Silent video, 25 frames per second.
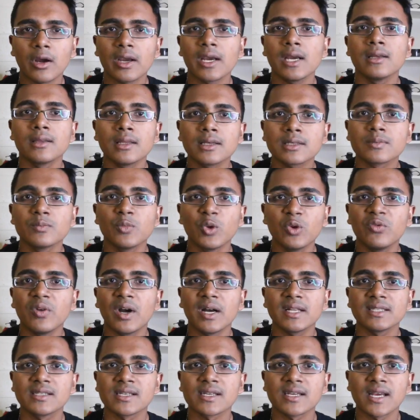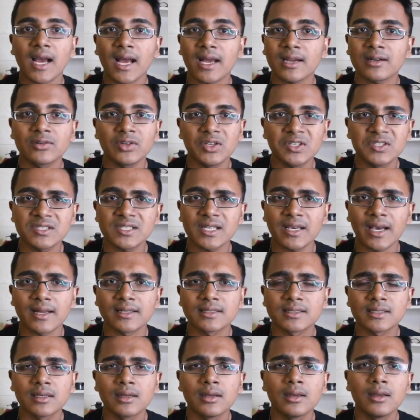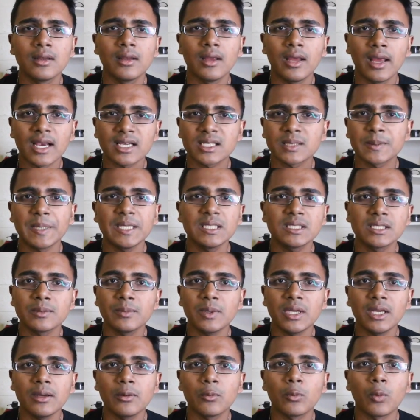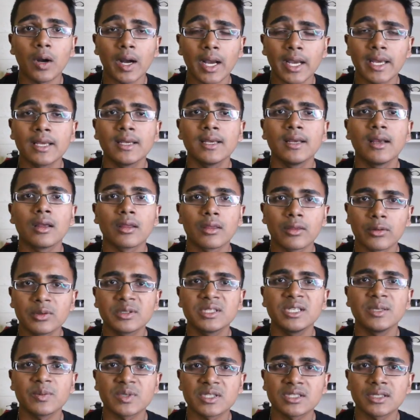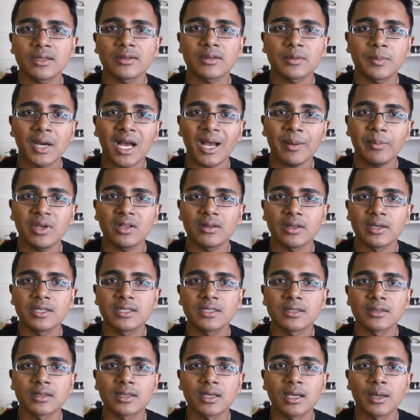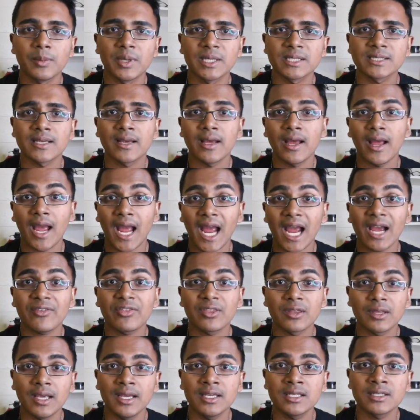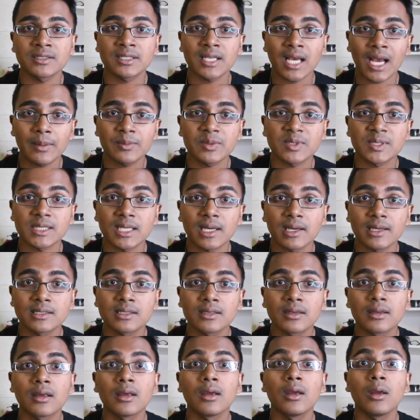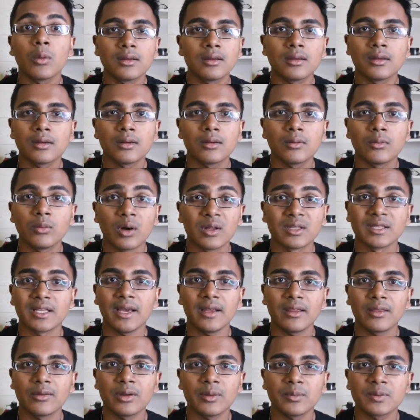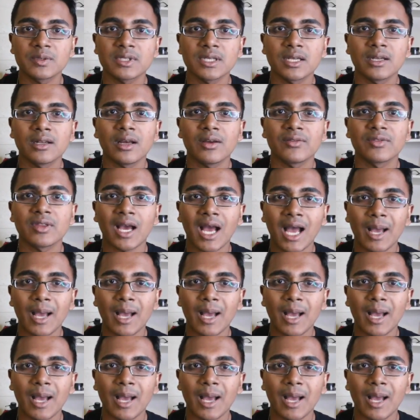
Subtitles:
Okay, let's move on to concrete stats. Explain to me why 13% of the population commits half the nation's homicides, while 93% of the